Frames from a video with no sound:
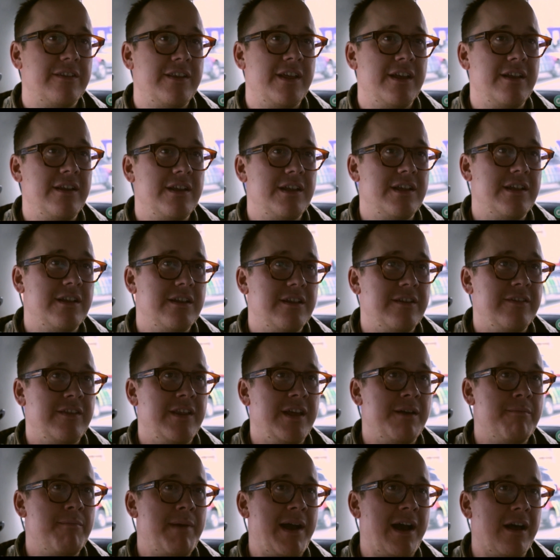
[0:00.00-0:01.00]

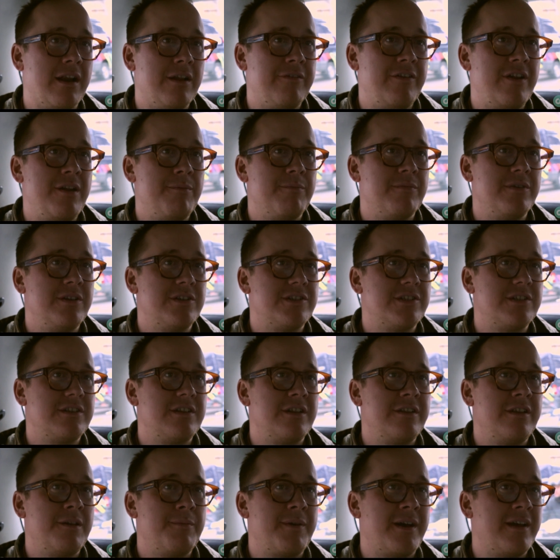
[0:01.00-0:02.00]
The amount of
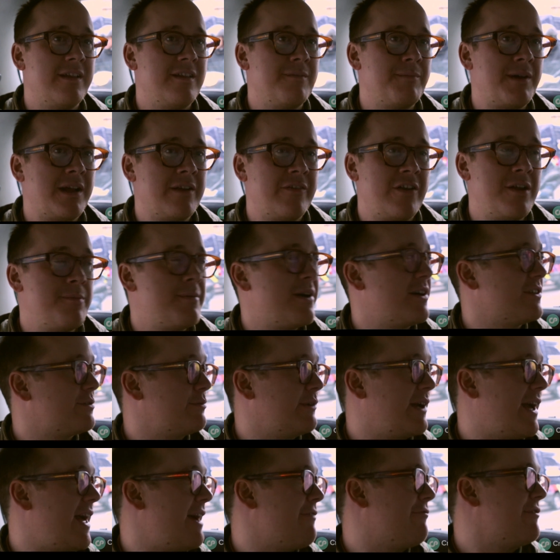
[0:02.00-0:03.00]

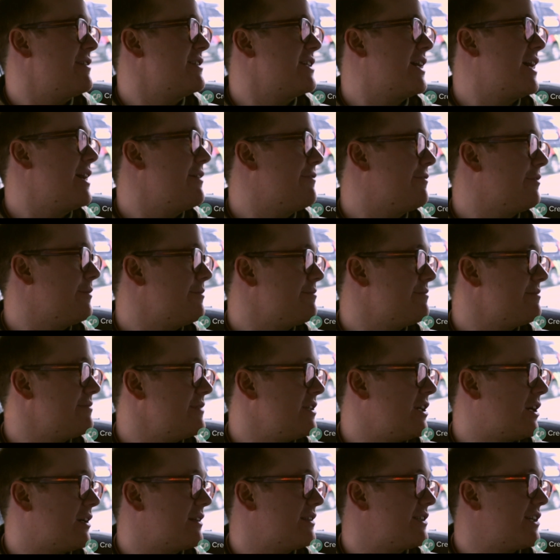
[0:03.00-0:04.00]
emails we get every day from
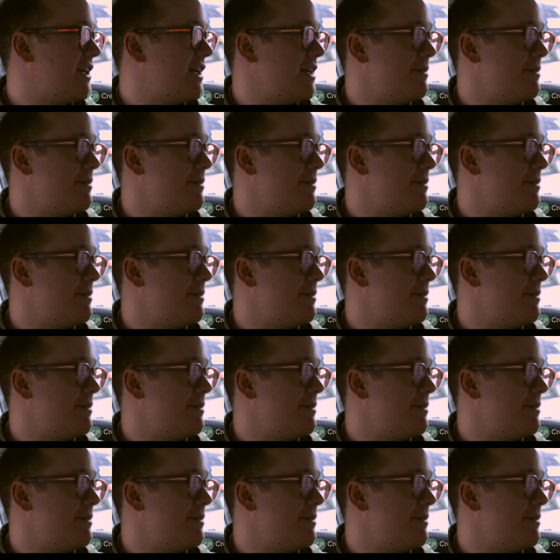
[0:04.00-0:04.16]
young